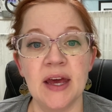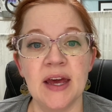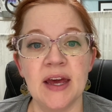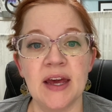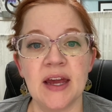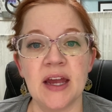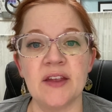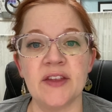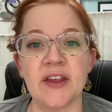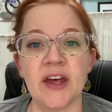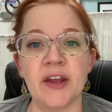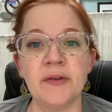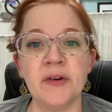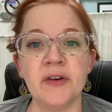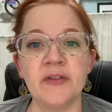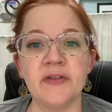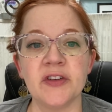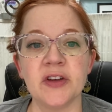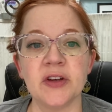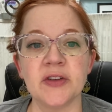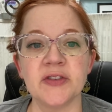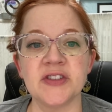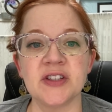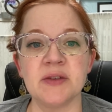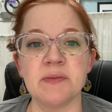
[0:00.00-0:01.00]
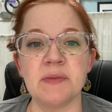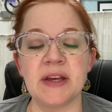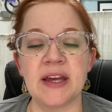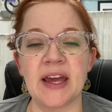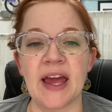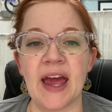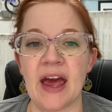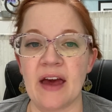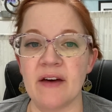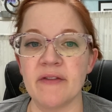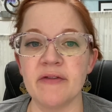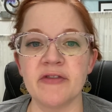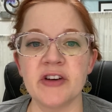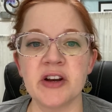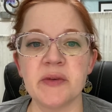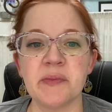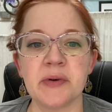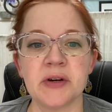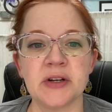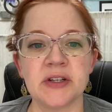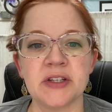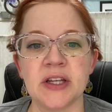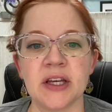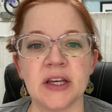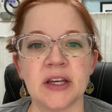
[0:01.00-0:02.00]
He then revealed to me every
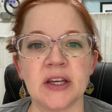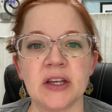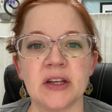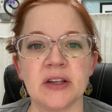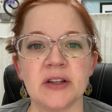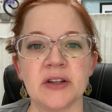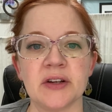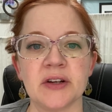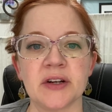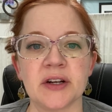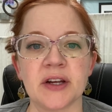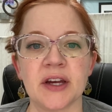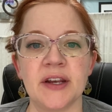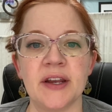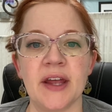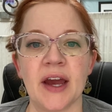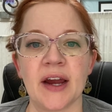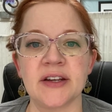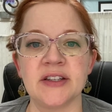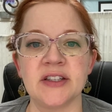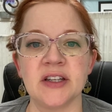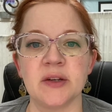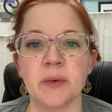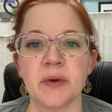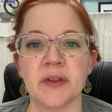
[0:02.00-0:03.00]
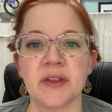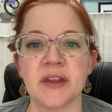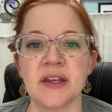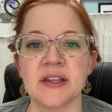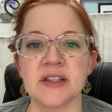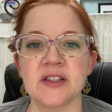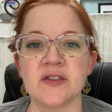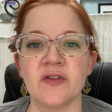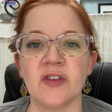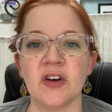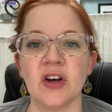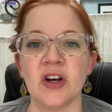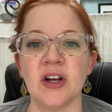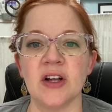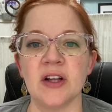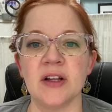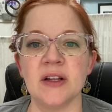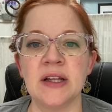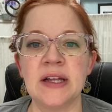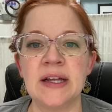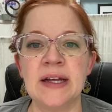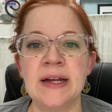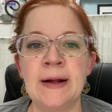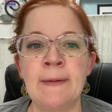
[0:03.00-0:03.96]
particular connected with his fall.